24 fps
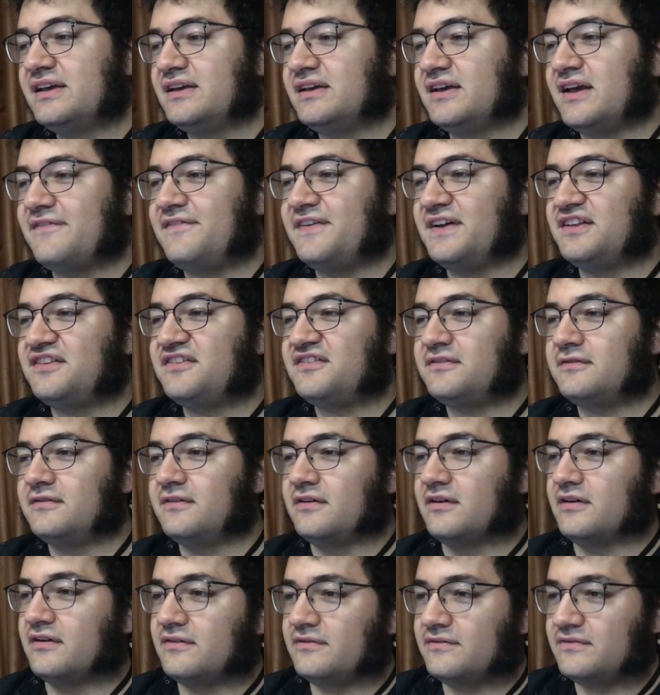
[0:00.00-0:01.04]
If
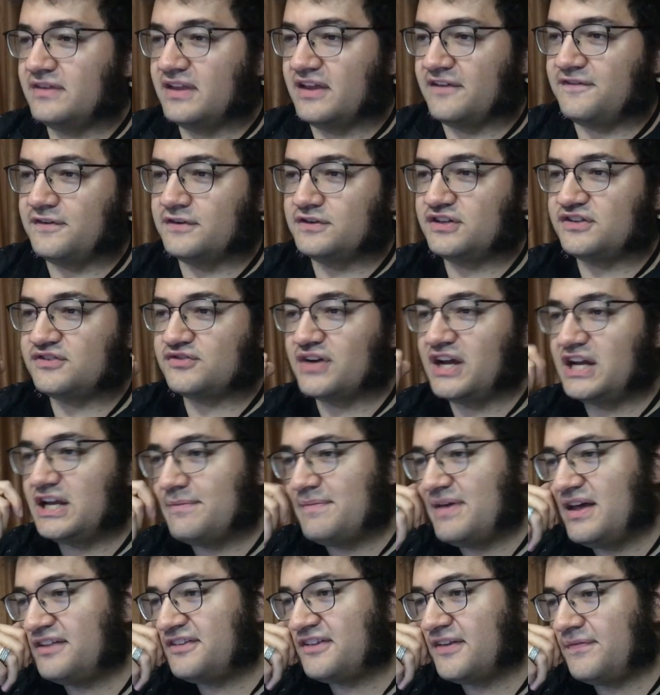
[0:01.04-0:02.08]
you're just trying to
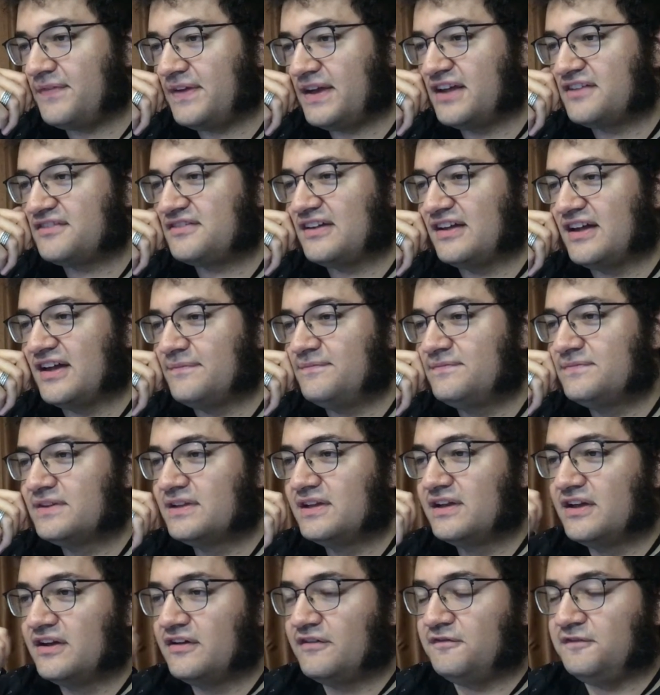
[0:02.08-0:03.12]
make something as a
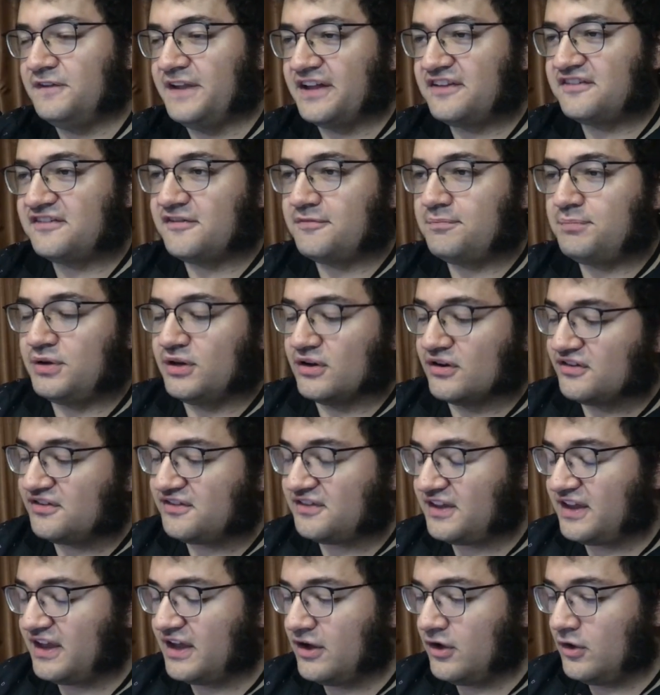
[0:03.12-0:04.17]
flex of pure
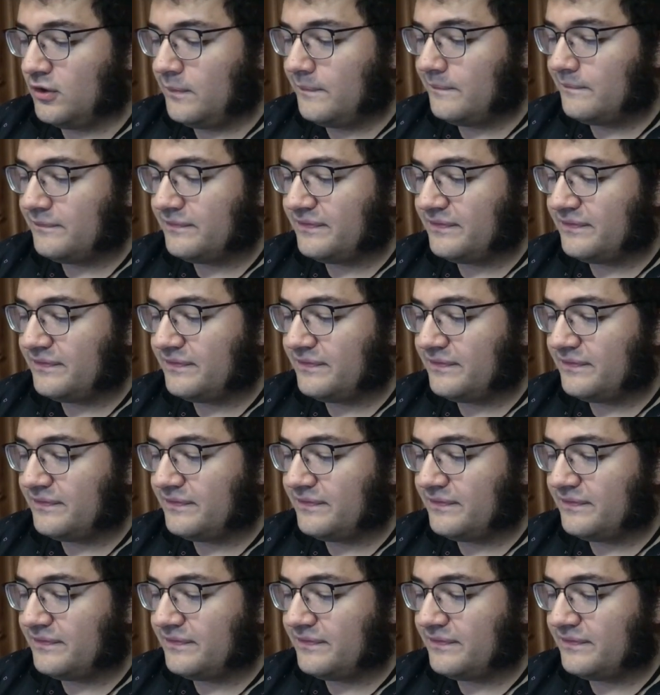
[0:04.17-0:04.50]
skill,